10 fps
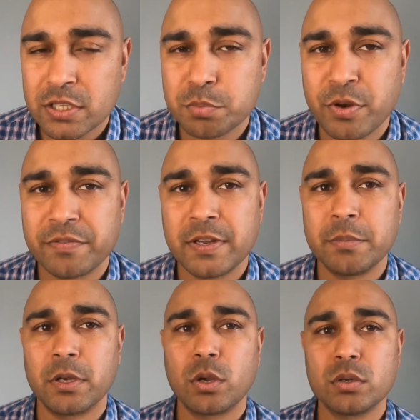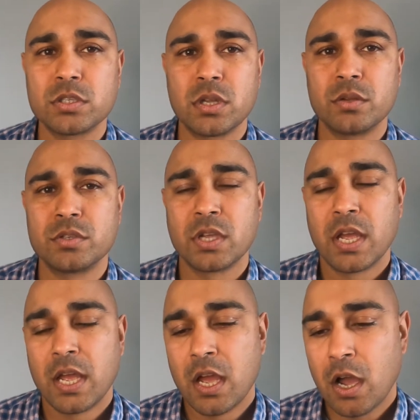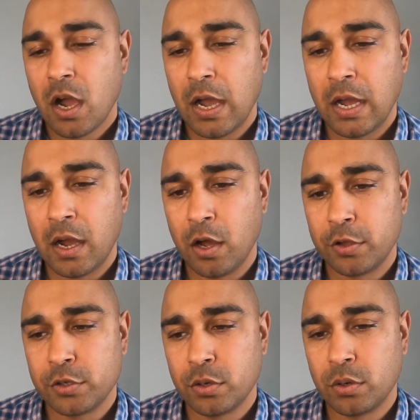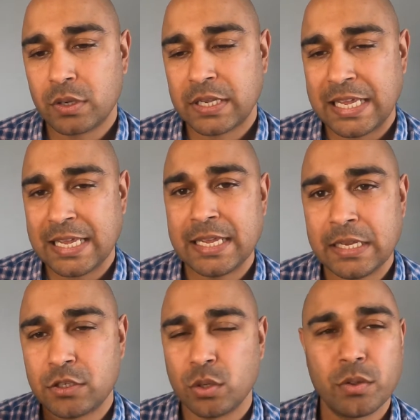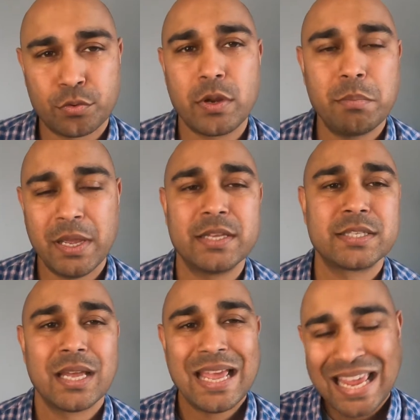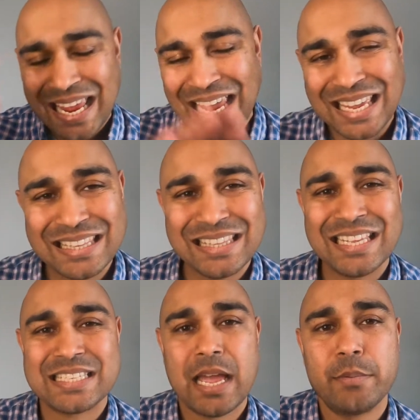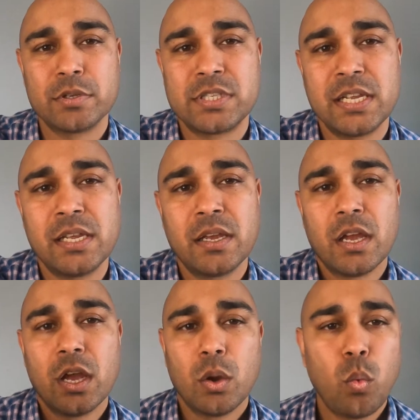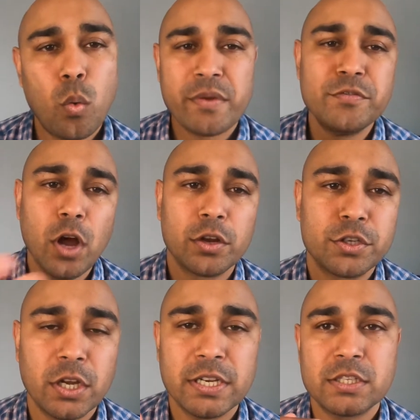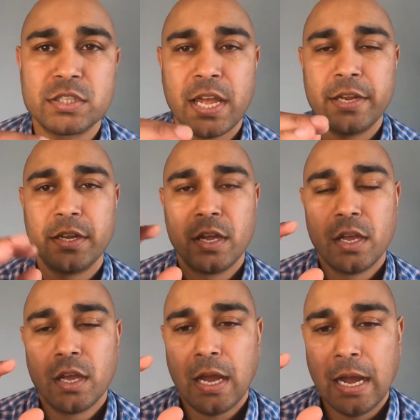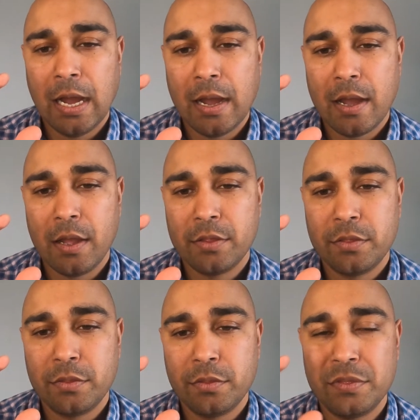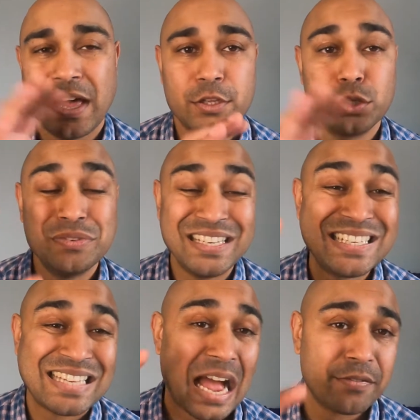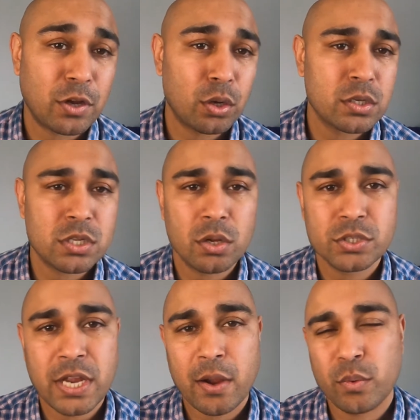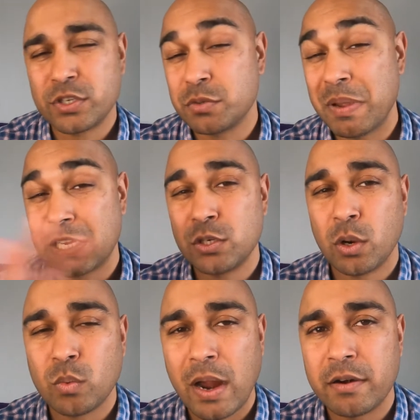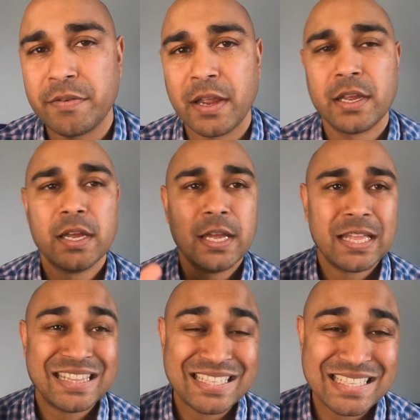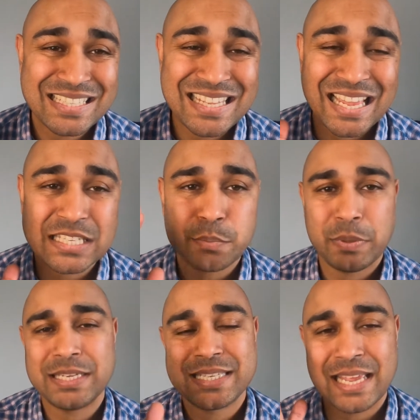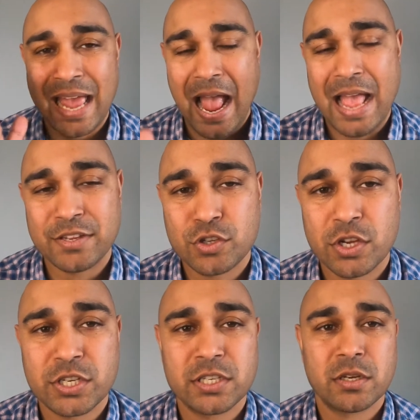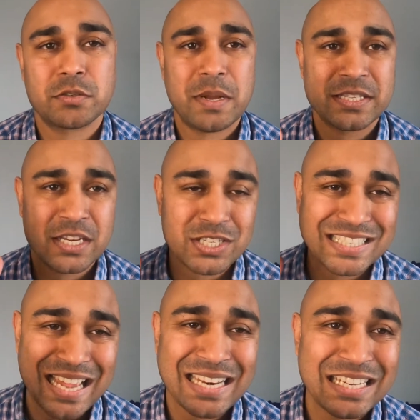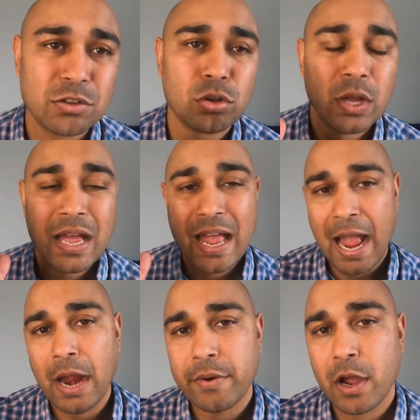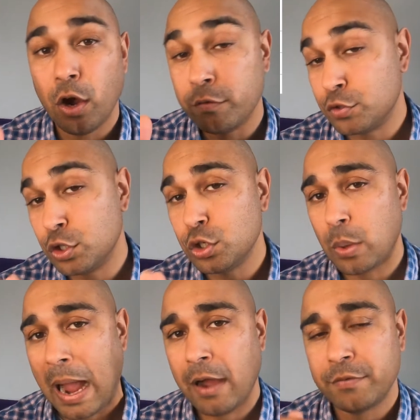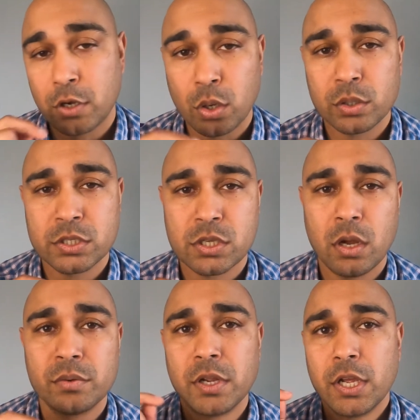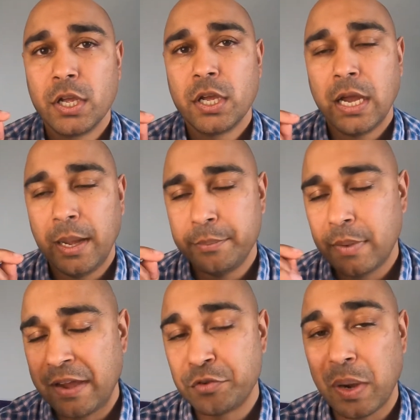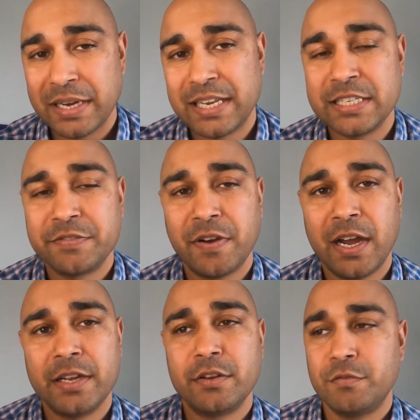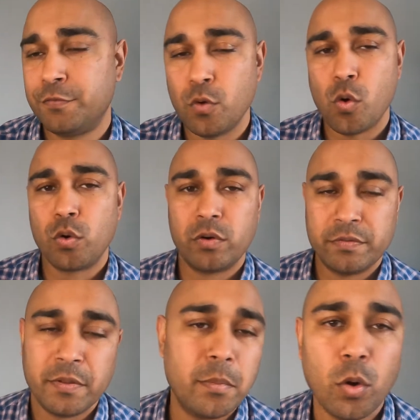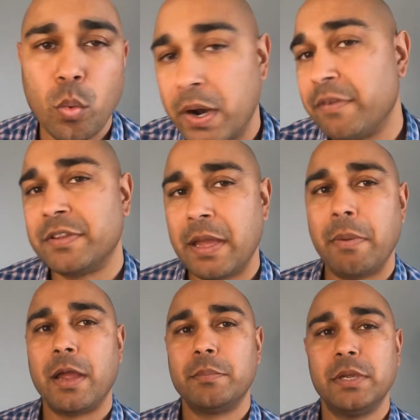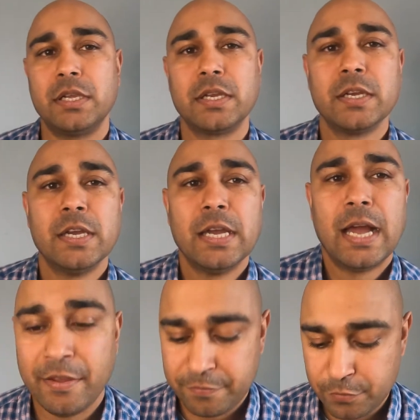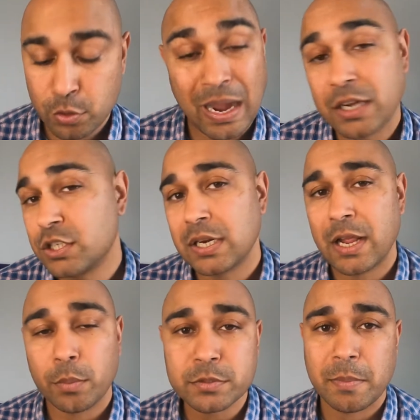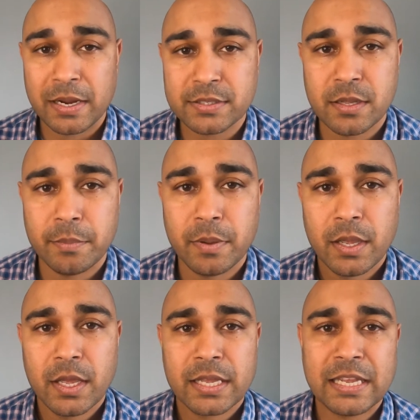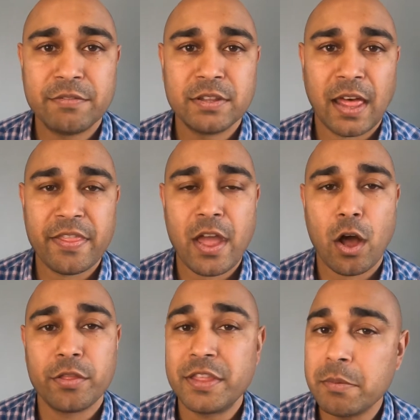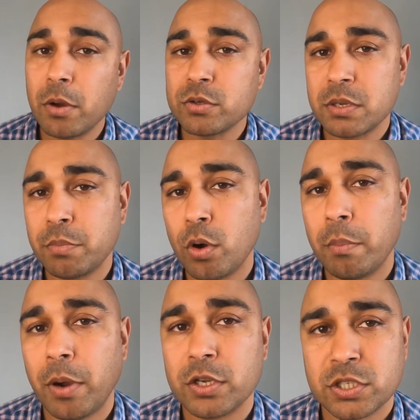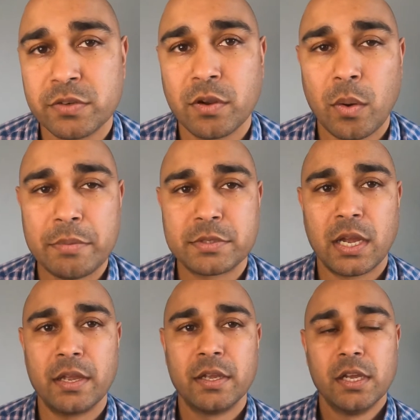this briefly, but cornerstones are your key 2 or 3 bits. In this MOT, what we've not done is said that you need to have cornerstones yet. We're just making you aware of it. This is the explicit search engine optimization technical area of, do you have a cornerstone? Have you identified 4 of them or whatever they might be? Have you actually optimized them, given that they are the most important parts of your website?